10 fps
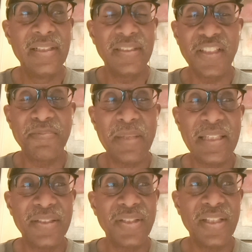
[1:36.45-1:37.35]
the
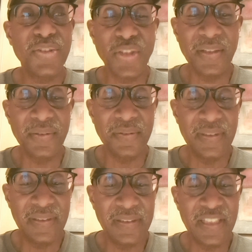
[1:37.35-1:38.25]
space shuttles.
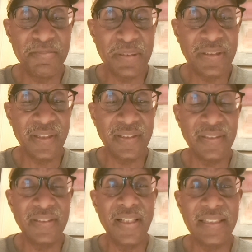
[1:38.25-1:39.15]
This particular
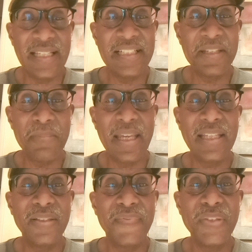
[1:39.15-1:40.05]
young lady
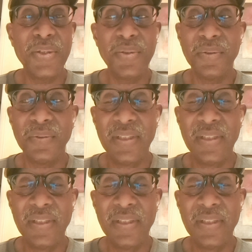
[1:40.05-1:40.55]
made the fuel.